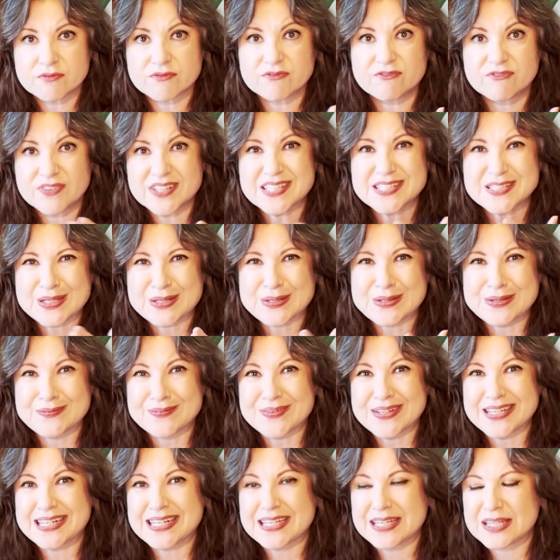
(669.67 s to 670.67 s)
Physically
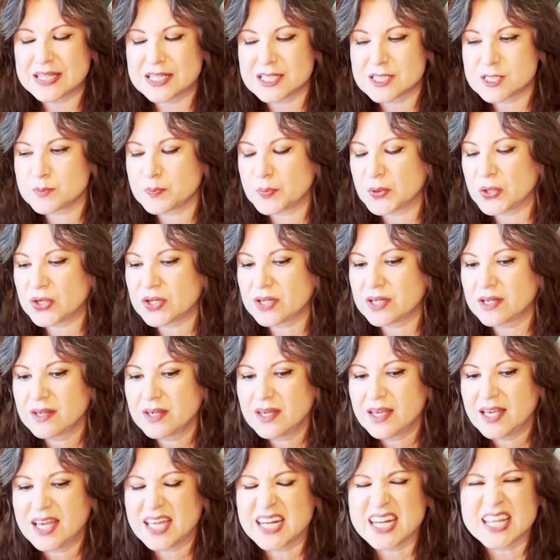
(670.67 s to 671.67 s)
reading this book,
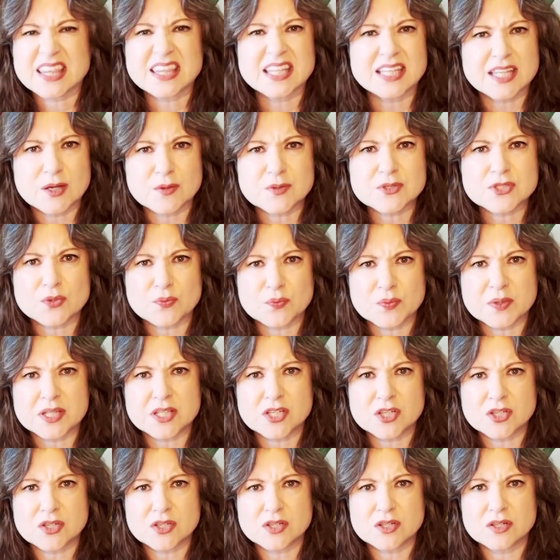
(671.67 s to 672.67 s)
and I think that was a
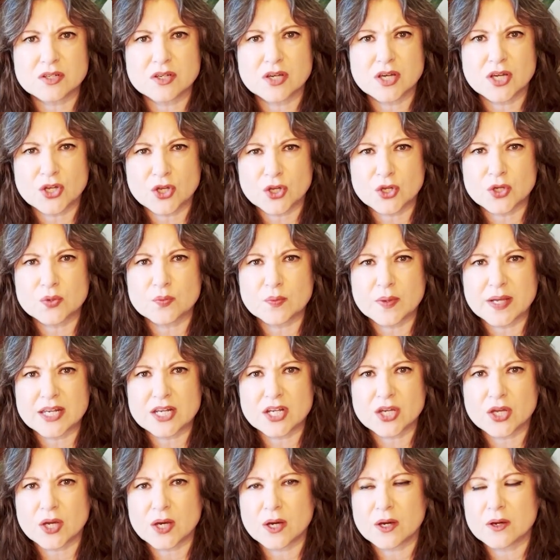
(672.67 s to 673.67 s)
really good way
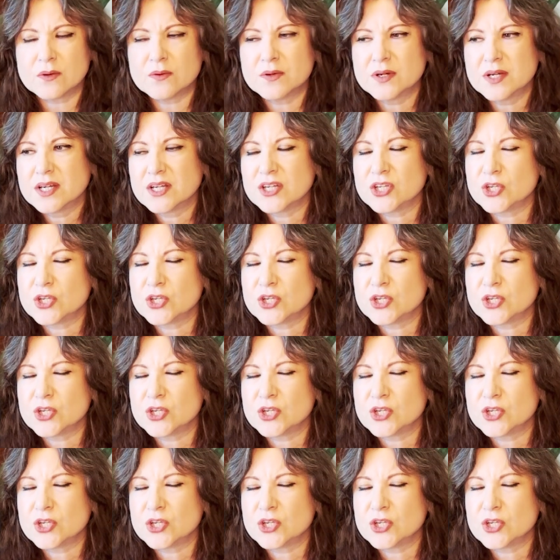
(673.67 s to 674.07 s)
to go.